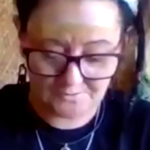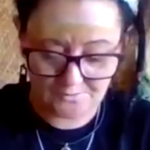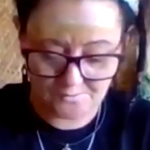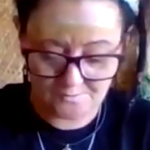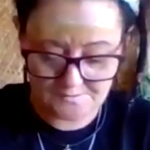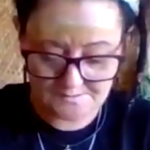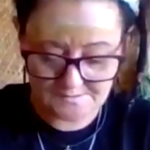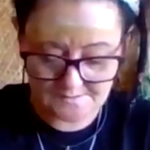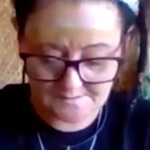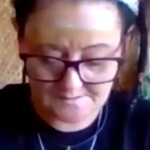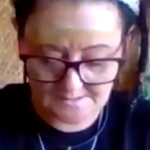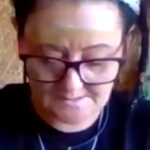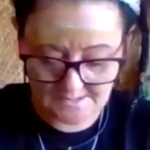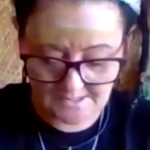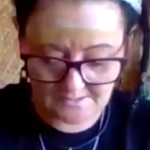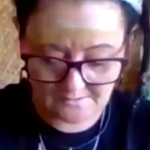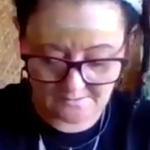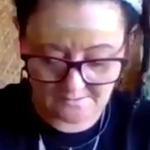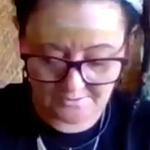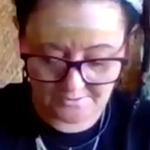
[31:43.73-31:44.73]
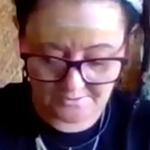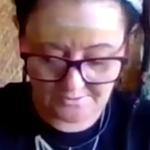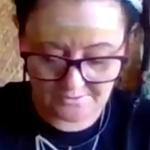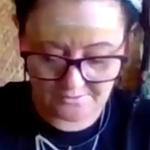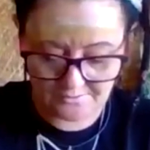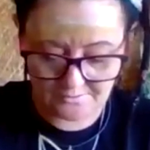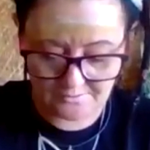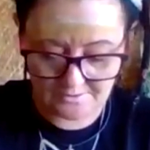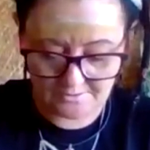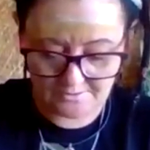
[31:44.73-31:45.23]
uses and you've got to
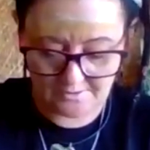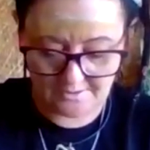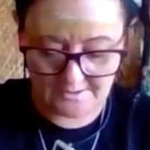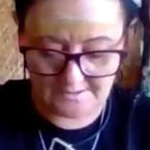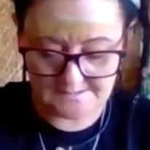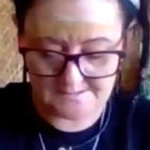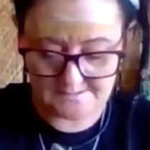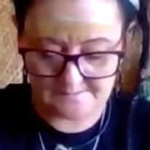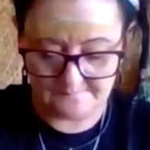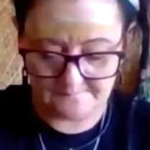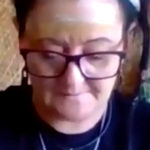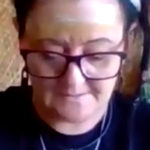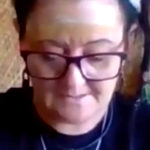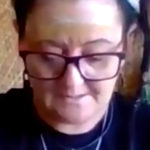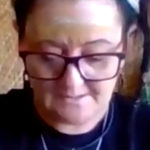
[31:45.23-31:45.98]
utilize them,